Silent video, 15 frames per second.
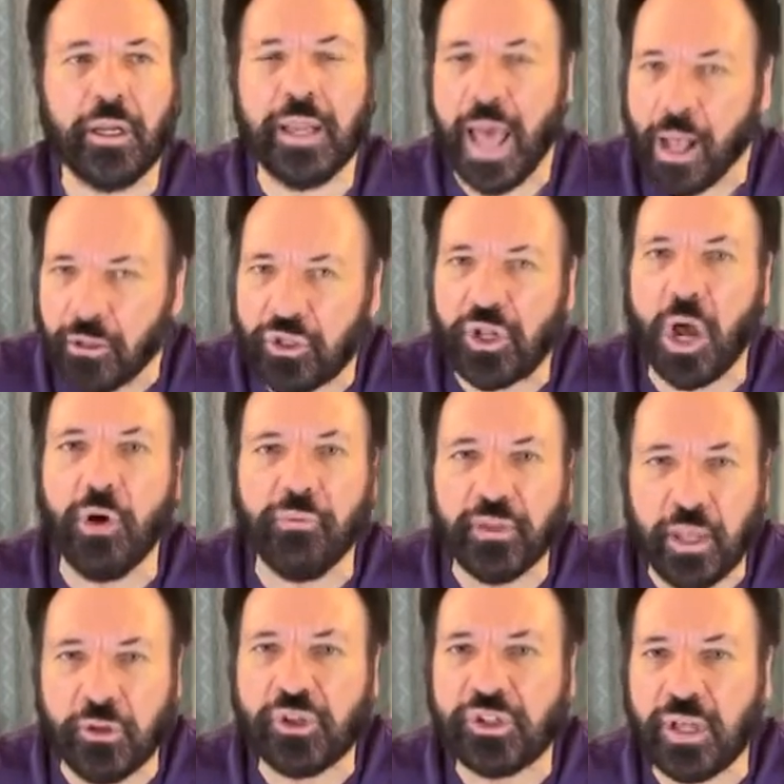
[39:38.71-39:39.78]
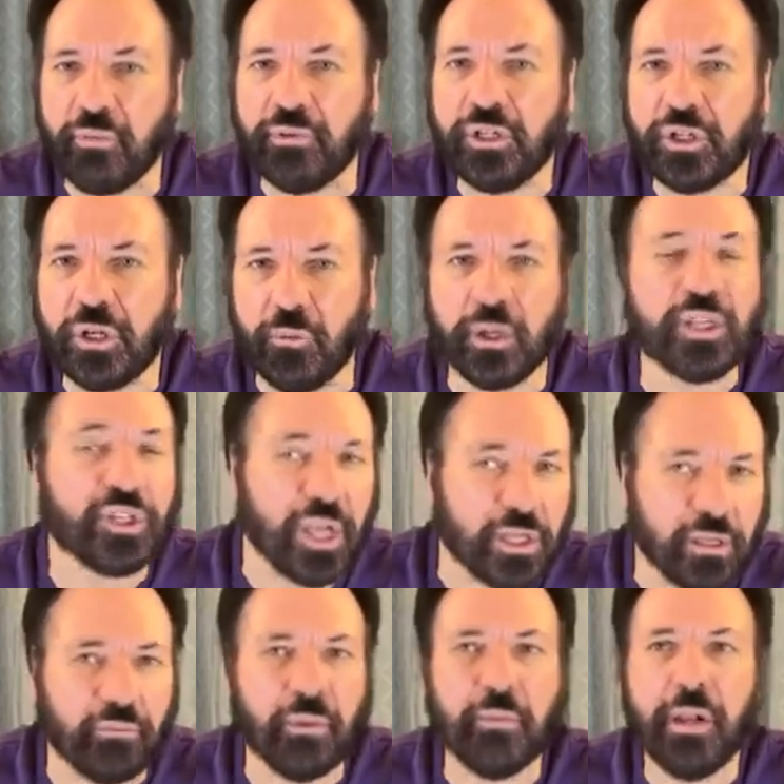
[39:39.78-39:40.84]
announced over those seven churches, well,
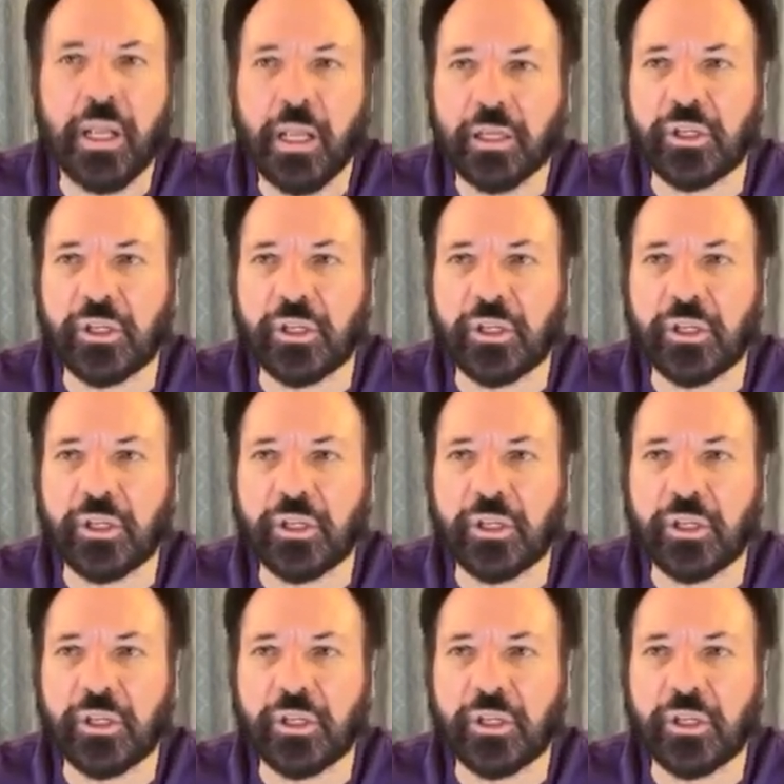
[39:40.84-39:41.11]
six of them,